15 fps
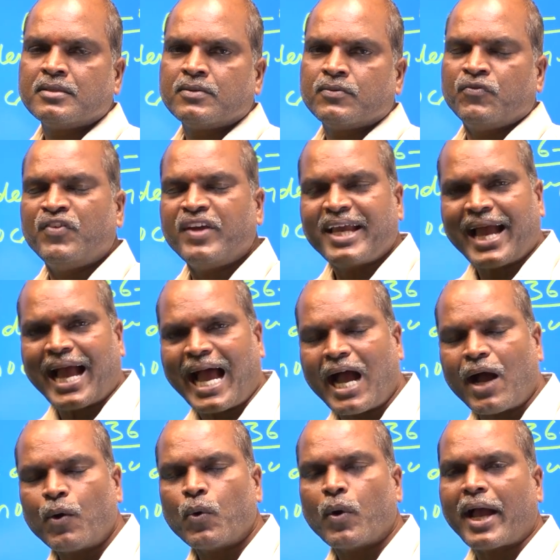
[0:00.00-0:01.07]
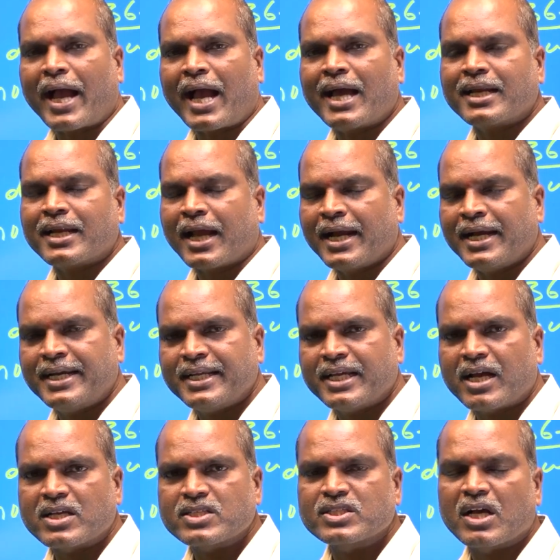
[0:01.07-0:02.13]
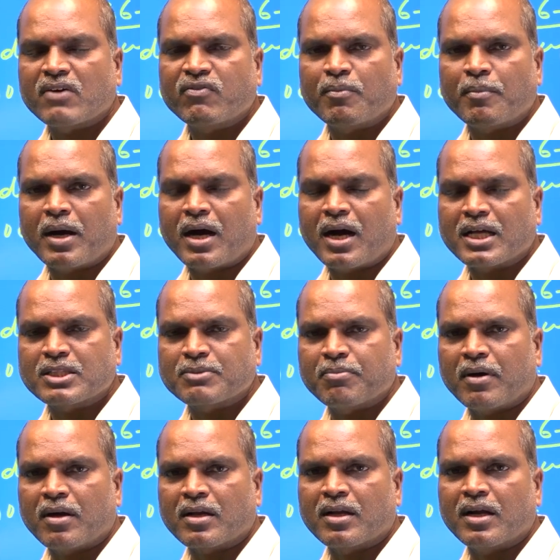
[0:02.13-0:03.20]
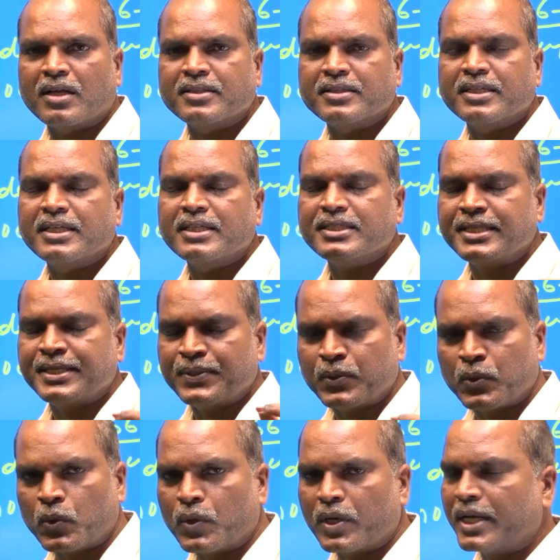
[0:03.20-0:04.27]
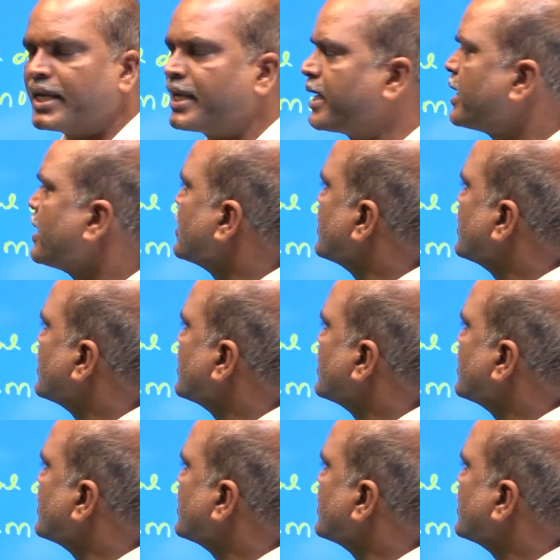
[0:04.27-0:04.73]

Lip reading: We have an ideas of Mahatma Gandhi in only